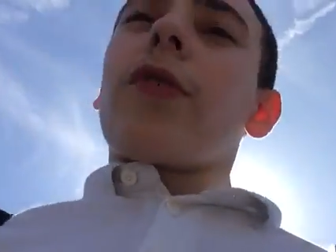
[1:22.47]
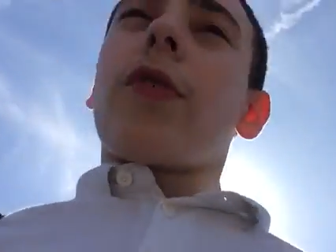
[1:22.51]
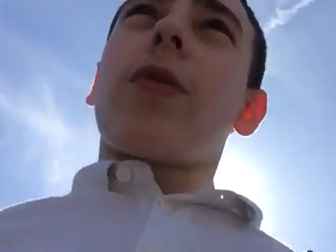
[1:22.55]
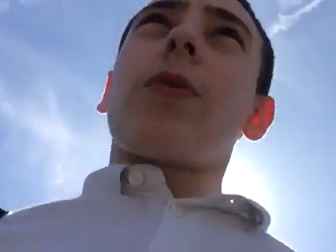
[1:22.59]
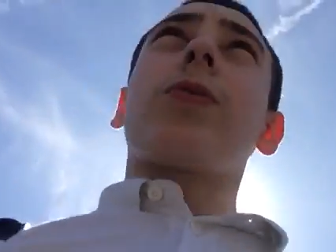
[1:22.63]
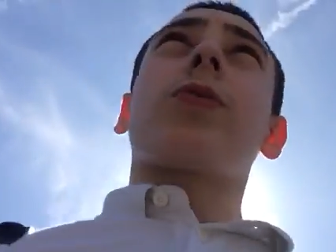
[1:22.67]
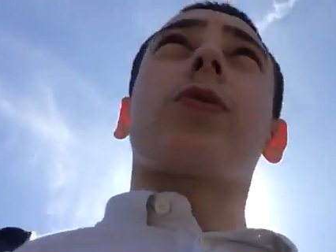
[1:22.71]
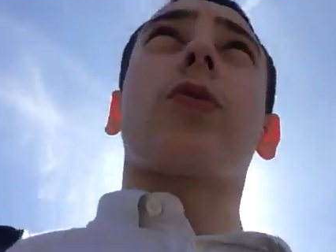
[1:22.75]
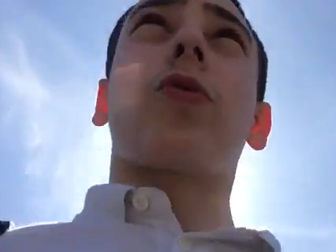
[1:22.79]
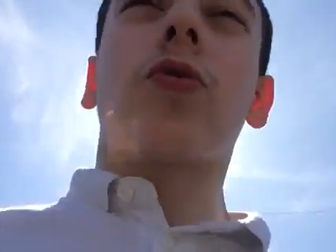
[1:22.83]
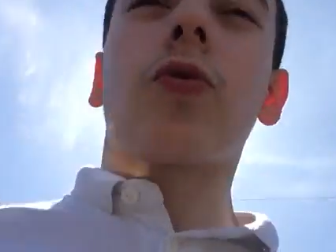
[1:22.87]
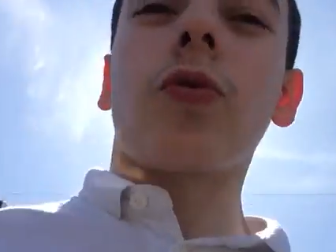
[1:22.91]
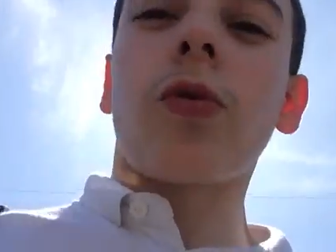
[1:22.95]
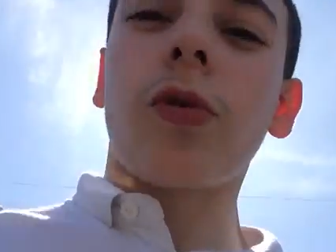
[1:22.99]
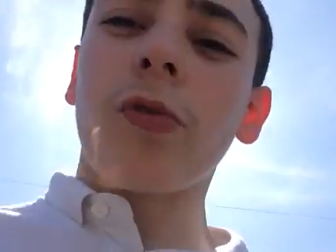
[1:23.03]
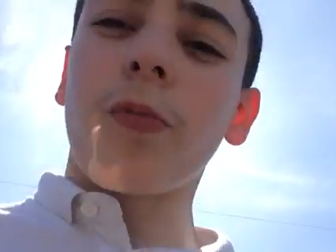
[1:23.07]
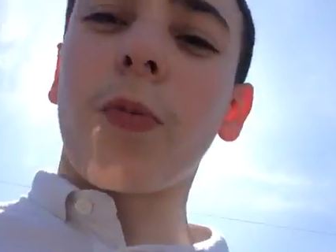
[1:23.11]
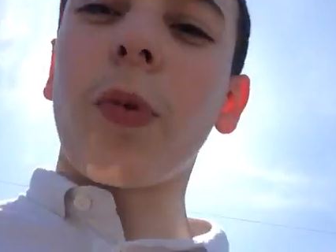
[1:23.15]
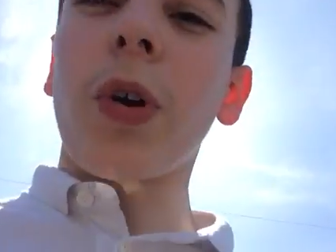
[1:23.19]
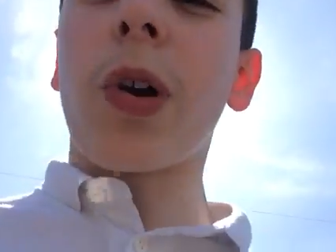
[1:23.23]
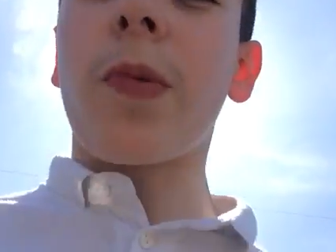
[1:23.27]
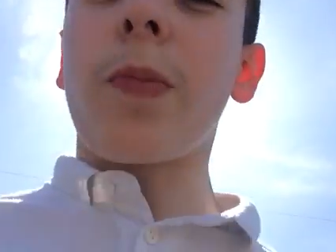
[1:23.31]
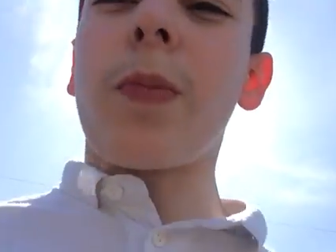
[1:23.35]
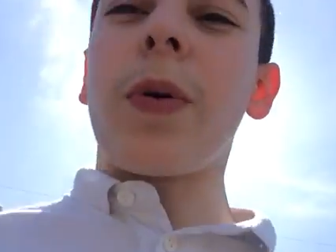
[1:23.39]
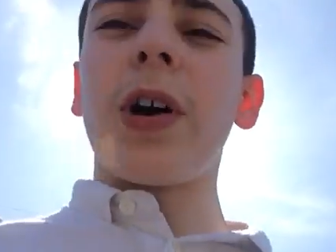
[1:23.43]
to figure out the
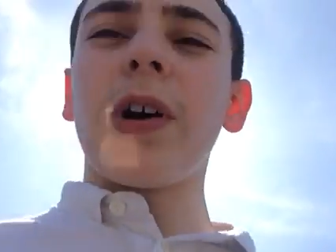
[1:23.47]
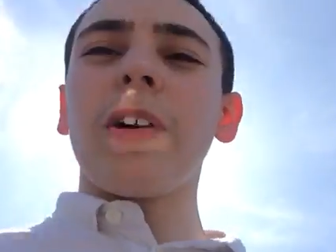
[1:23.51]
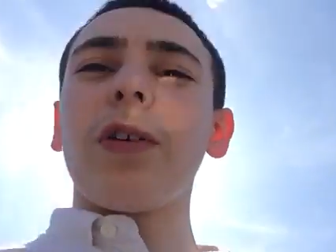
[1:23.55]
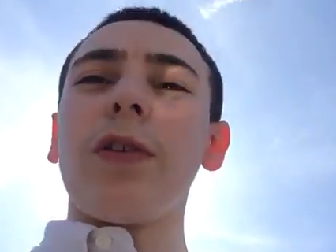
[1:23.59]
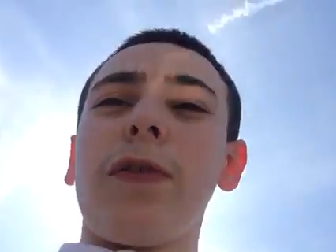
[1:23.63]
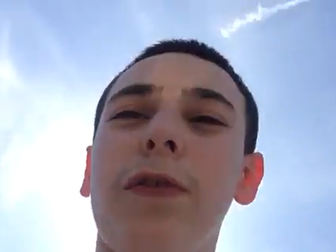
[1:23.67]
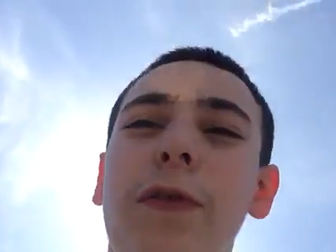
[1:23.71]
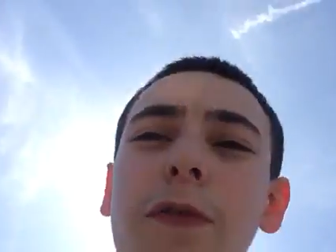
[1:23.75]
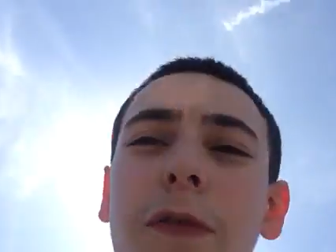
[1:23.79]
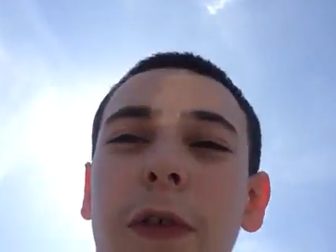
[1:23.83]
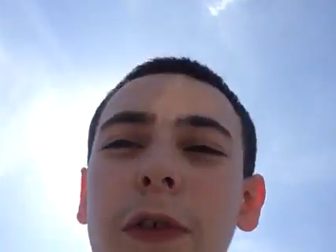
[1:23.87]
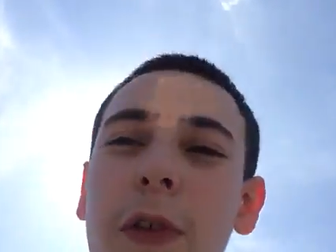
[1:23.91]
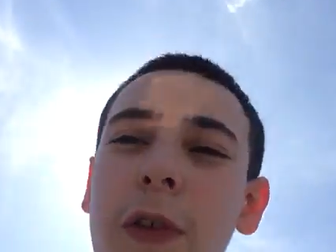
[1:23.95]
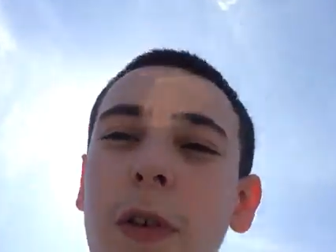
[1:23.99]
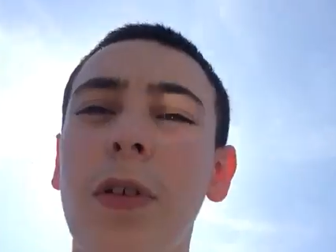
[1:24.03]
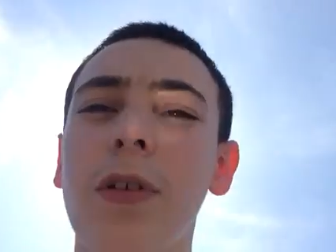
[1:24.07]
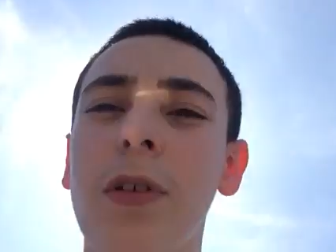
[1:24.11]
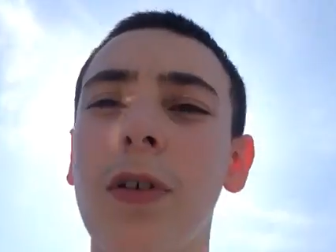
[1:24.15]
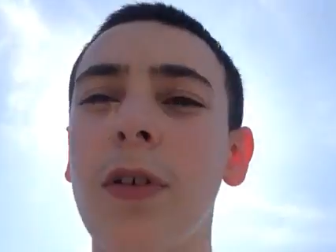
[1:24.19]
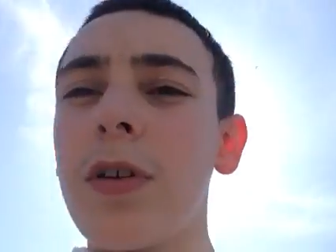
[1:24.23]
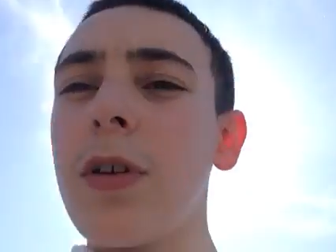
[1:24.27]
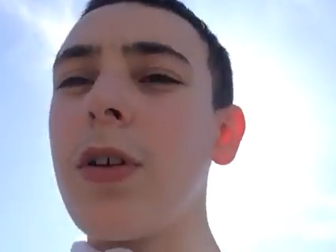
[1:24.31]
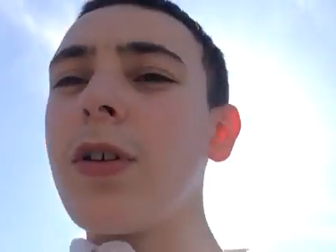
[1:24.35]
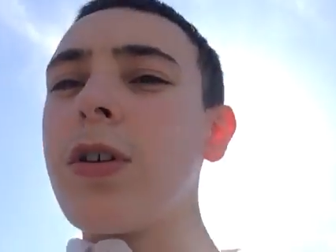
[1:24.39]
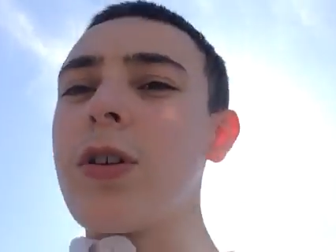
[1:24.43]
story of Macbeth,
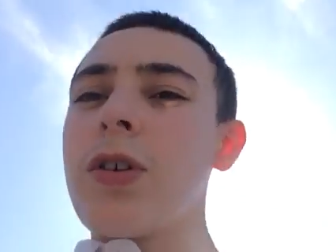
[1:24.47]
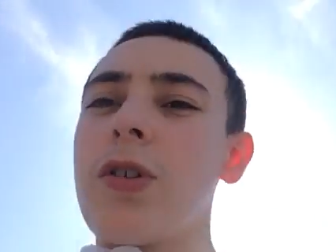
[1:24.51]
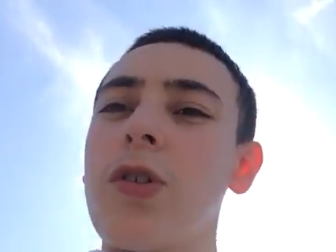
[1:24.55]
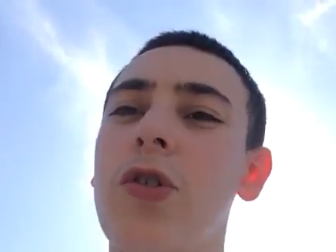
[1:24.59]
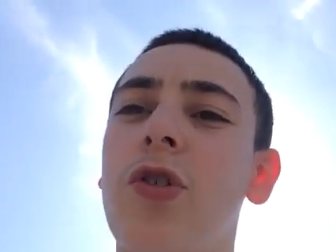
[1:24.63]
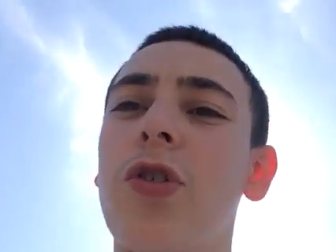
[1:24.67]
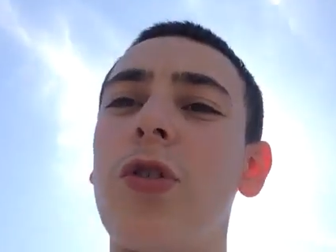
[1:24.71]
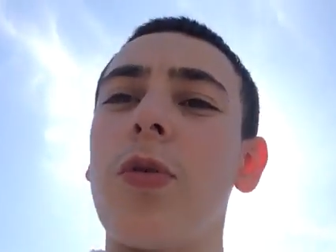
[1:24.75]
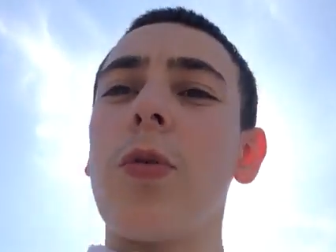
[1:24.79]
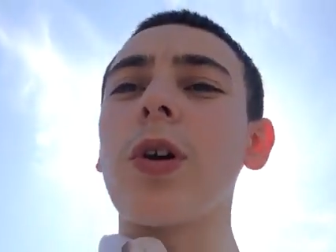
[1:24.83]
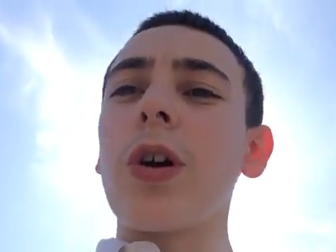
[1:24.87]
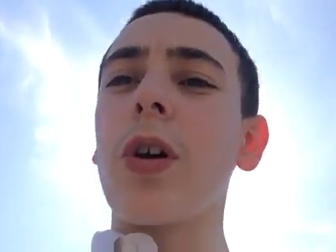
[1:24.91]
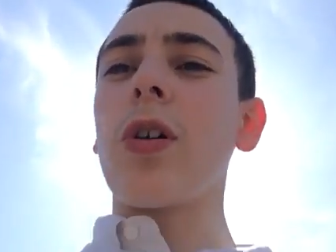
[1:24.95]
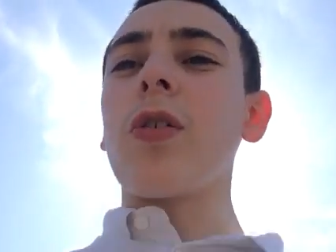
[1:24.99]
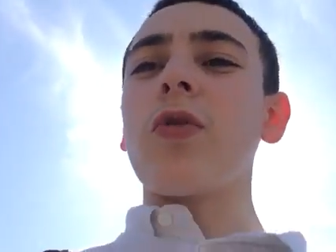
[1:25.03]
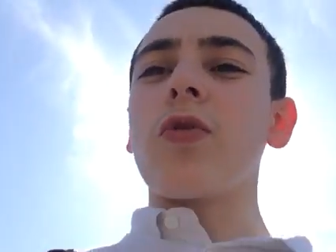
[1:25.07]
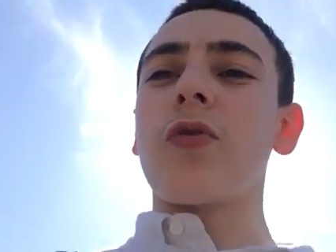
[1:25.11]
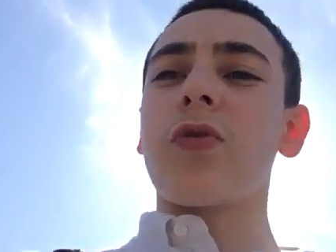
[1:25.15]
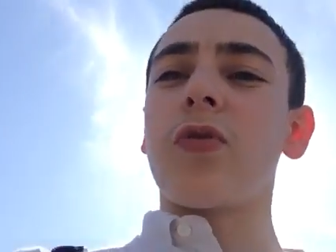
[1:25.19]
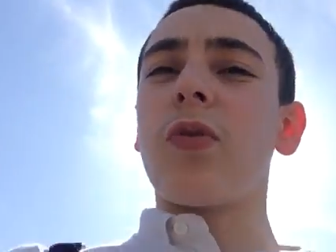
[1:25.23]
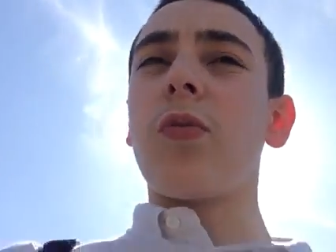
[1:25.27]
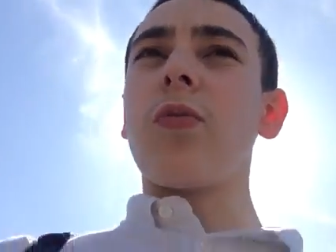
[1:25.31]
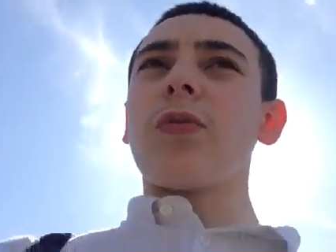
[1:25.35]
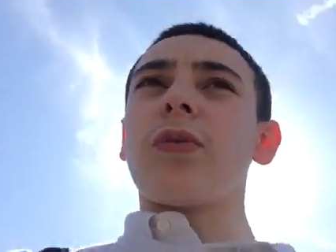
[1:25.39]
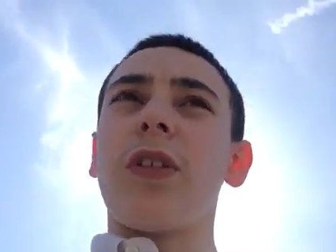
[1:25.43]
see where it
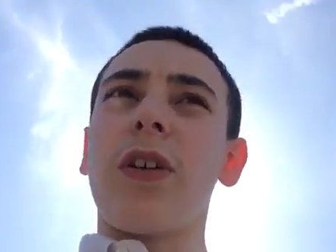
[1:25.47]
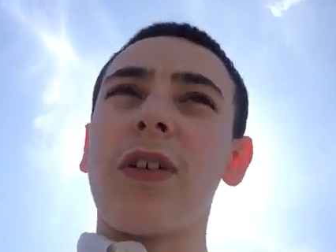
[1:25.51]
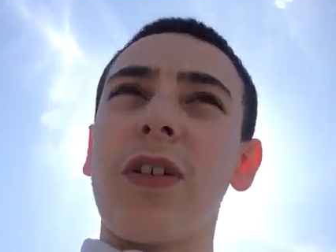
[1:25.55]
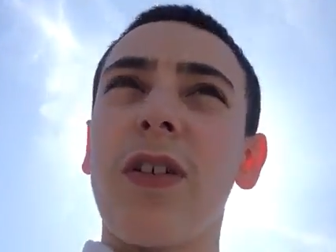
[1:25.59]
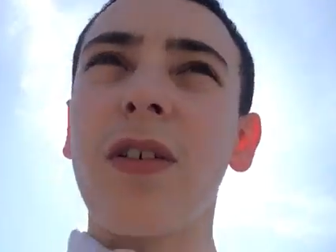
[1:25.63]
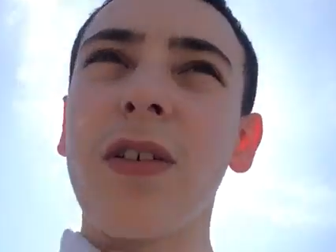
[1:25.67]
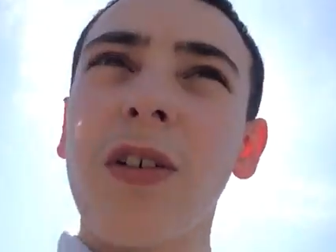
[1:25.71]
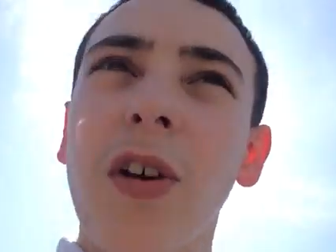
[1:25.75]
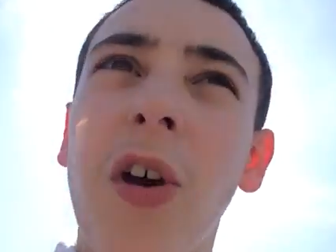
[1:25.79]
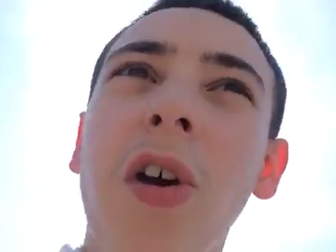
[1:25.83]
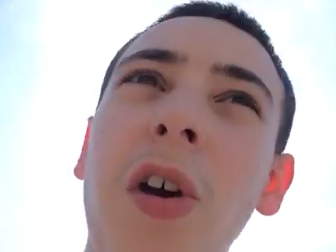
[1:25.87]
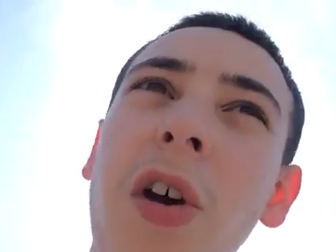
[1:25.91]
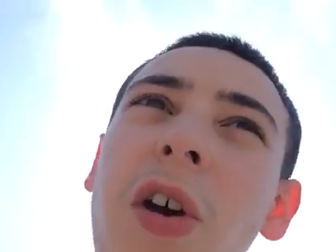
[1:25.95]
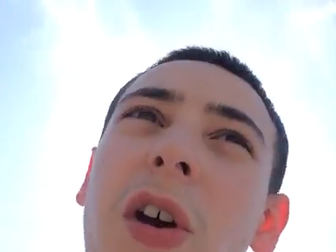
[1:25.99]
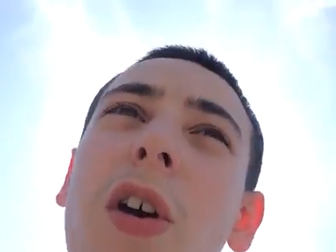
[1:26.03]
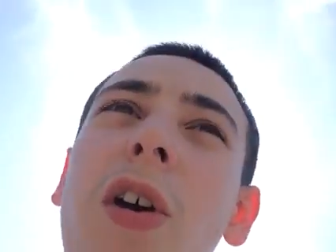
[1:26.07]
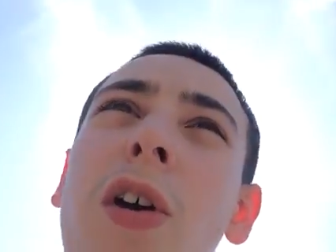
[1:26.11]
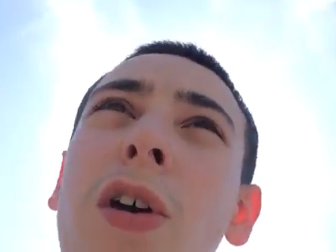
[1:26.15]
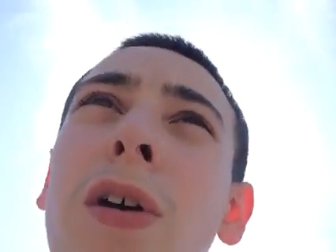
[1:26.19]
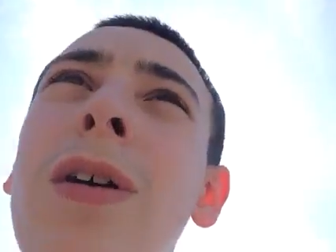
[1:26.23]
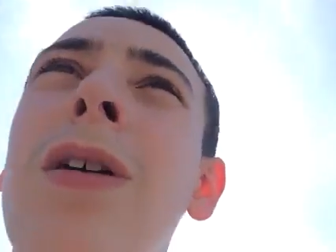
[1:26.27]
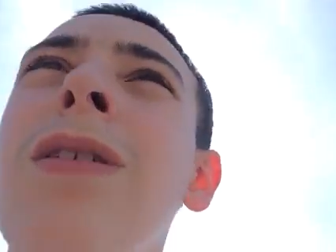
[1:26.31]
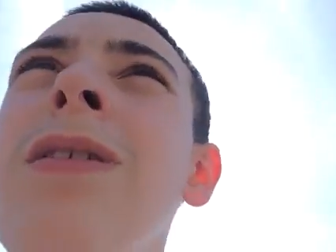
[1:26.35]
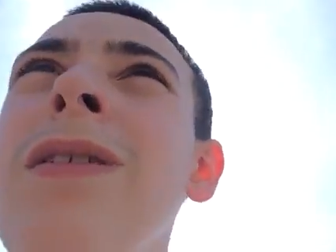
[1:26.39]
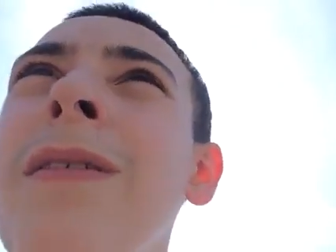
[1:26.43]
goes from there.
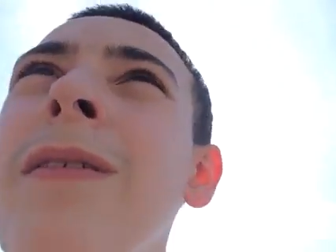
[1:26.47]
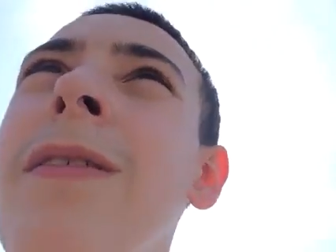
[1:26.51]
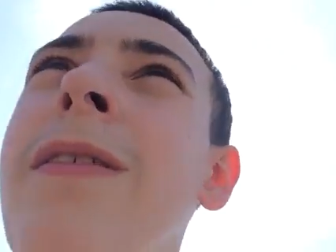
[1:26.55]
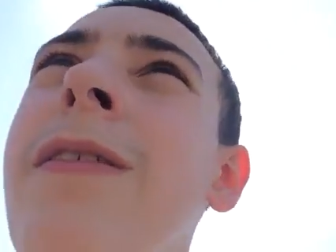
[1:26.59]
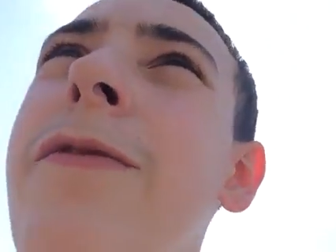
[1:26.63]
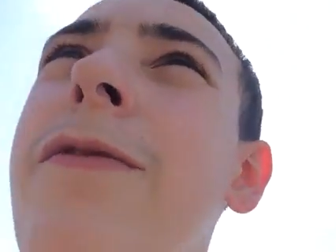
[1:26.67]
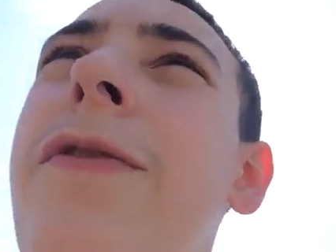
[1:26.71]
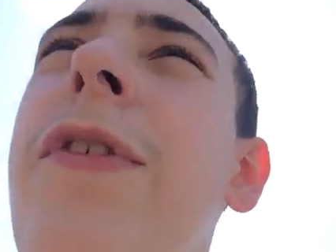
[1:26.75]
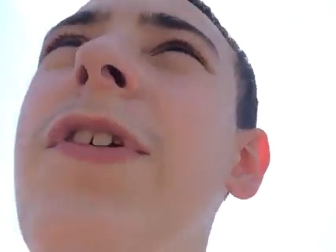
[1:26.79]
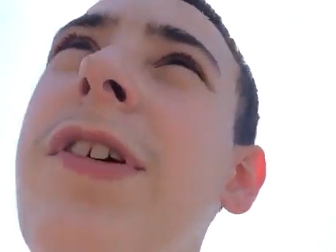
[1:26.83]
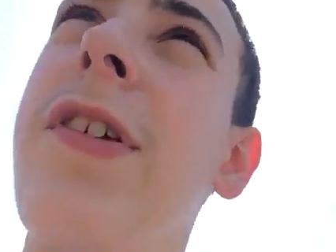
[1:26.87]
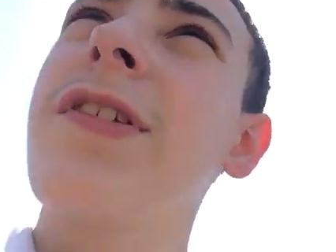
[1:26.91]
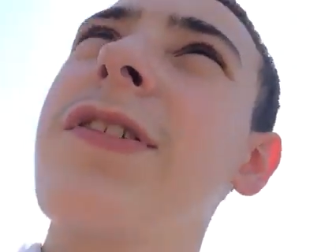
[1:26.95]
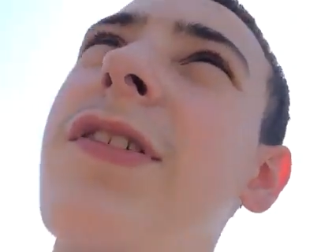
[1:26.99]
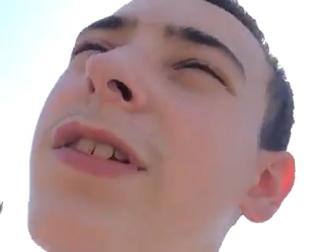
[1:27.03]
I think